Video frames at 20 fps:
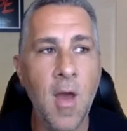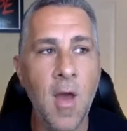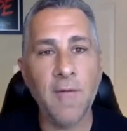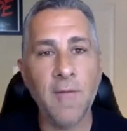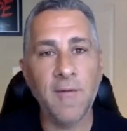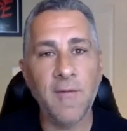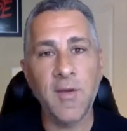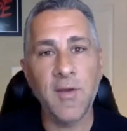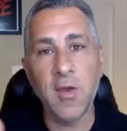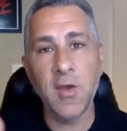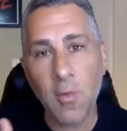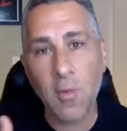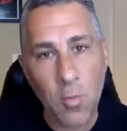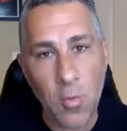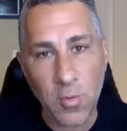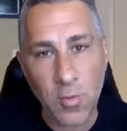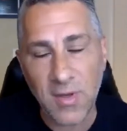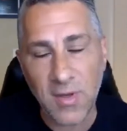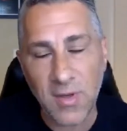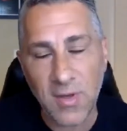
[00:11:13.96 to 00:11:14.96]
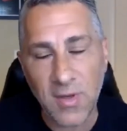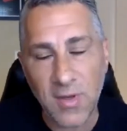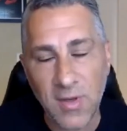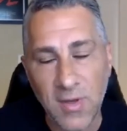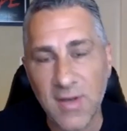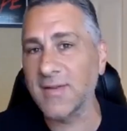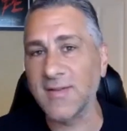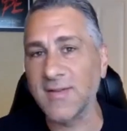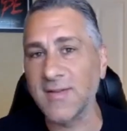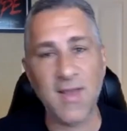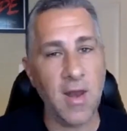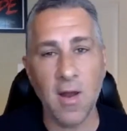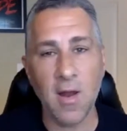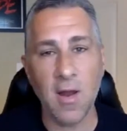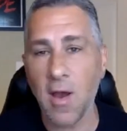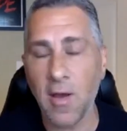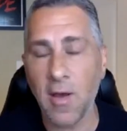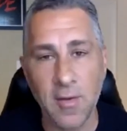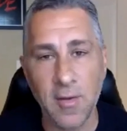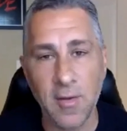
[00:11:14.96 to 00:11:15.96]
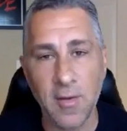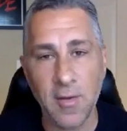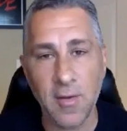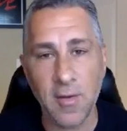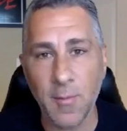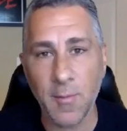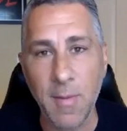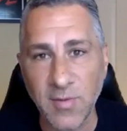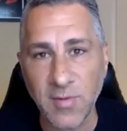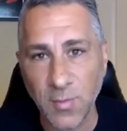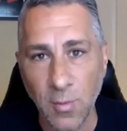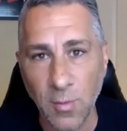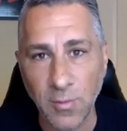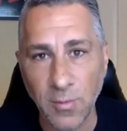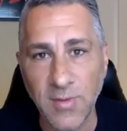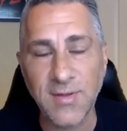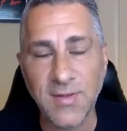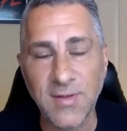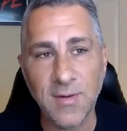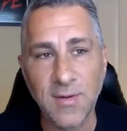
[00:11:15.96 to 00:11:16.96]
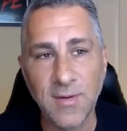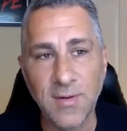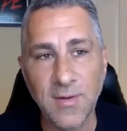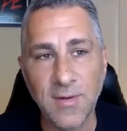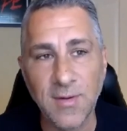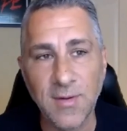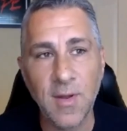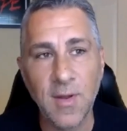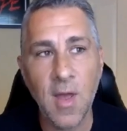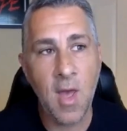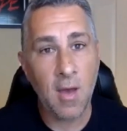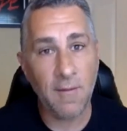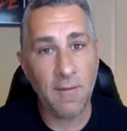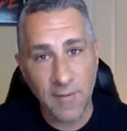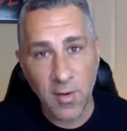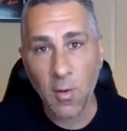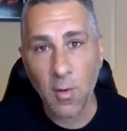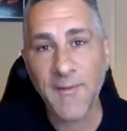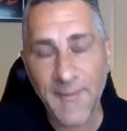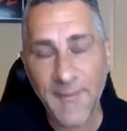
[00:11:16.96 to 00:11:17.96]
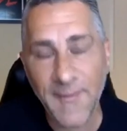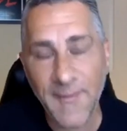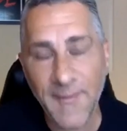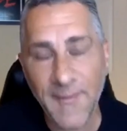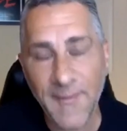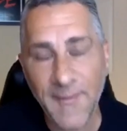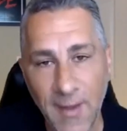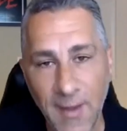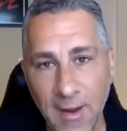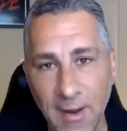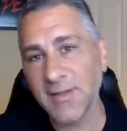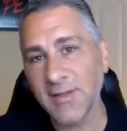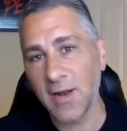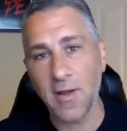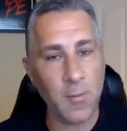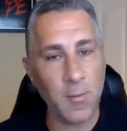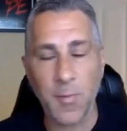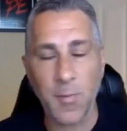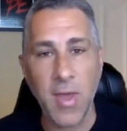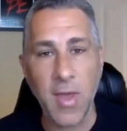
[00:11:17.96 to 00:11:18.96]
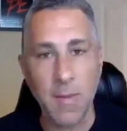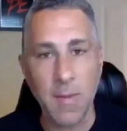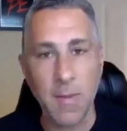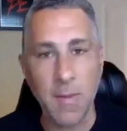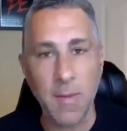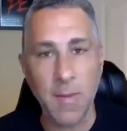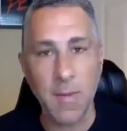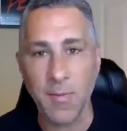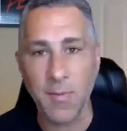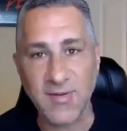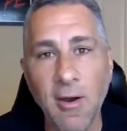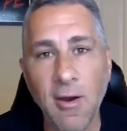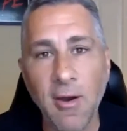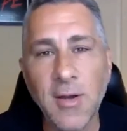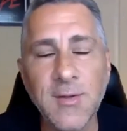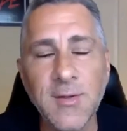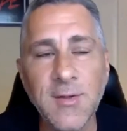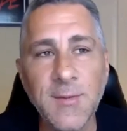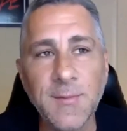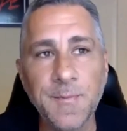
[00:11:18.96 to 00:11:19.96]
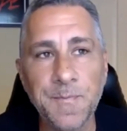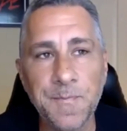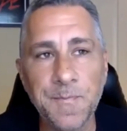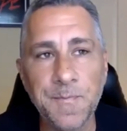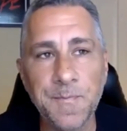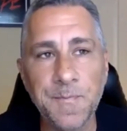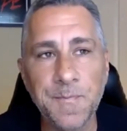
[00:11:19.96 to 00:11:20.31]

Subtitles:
of your woundedness and other people's wounds, of your fears and other people's terrors.